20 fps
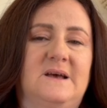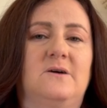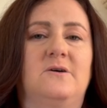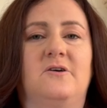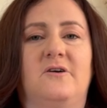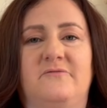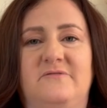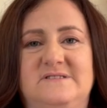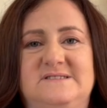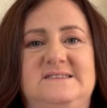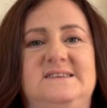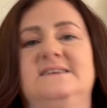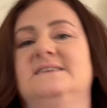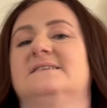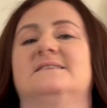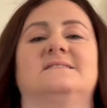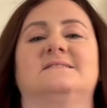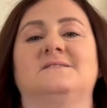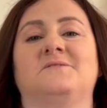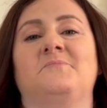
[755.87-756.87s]

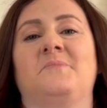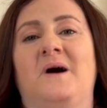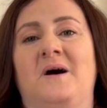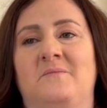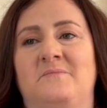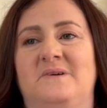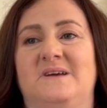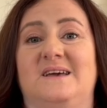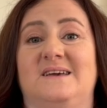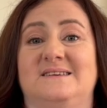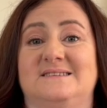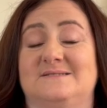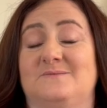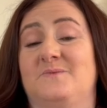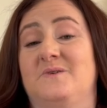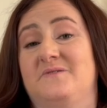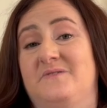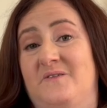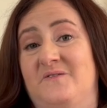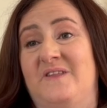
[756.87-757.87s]
obviously the mom
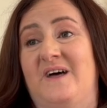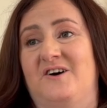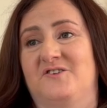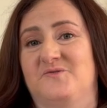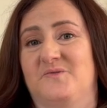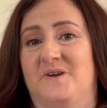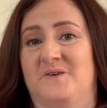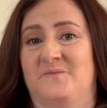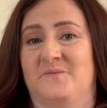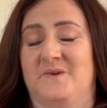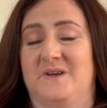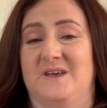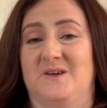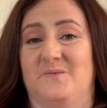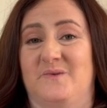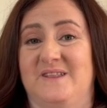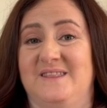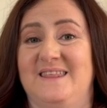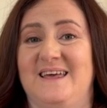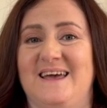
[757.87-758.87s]
we found out when we
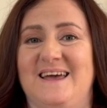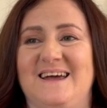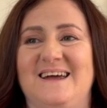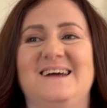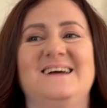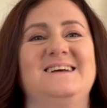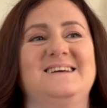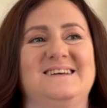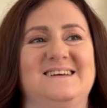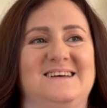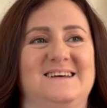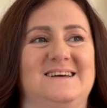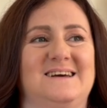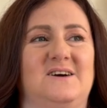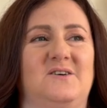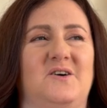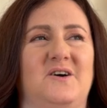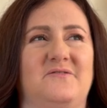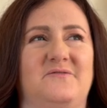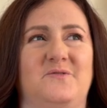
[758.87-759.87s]
went there.
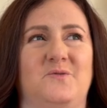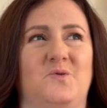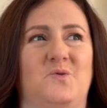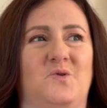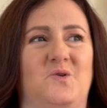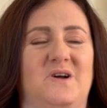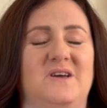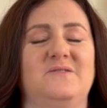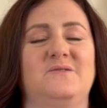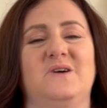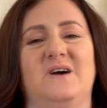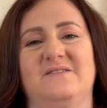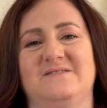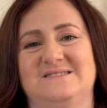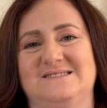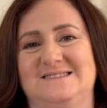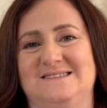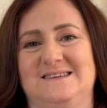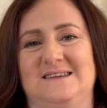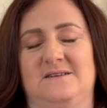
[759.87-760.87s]
For if you
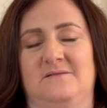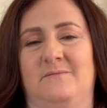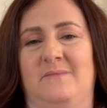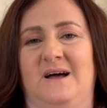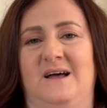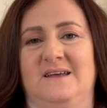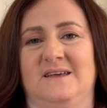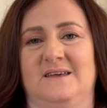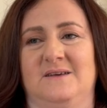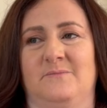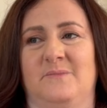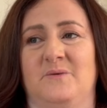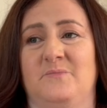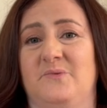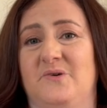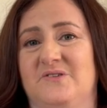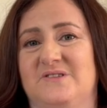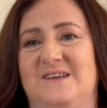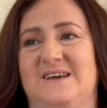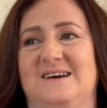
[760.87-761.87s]
haven't seen my
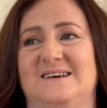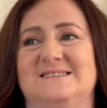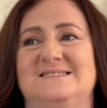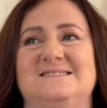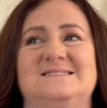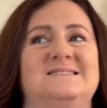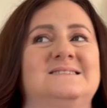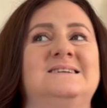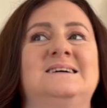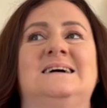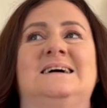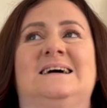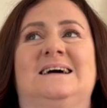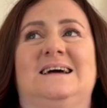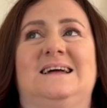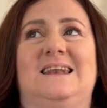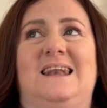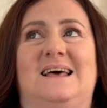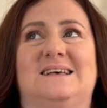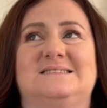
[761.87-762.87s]
podcast
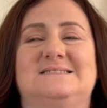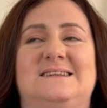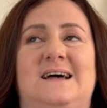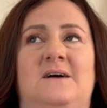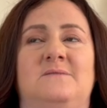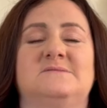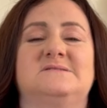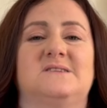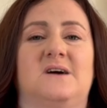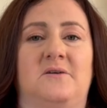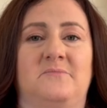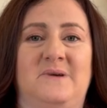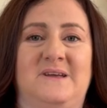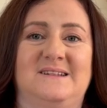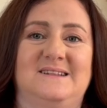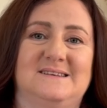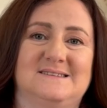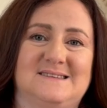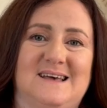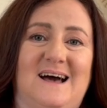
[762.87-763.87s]
last time, so I
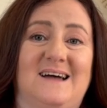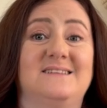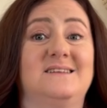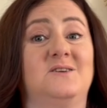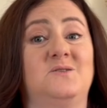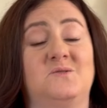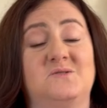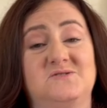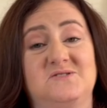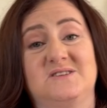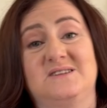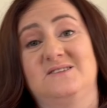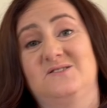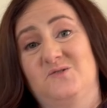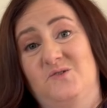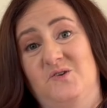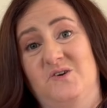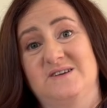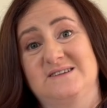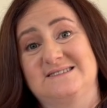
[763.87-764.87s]
made this hat and also the
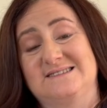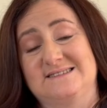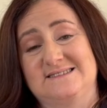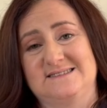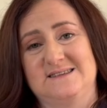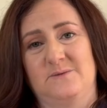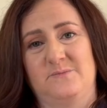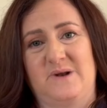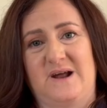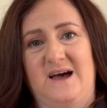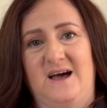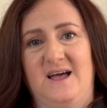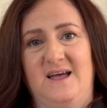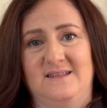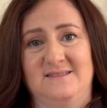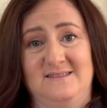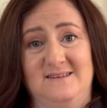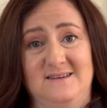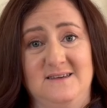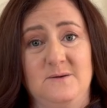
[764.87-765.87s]
toys, the zebra
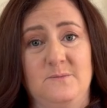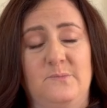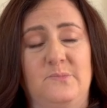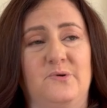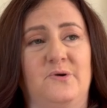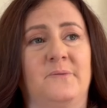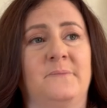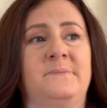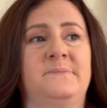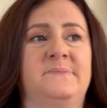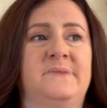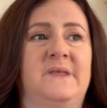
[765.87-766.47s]
and the hippo,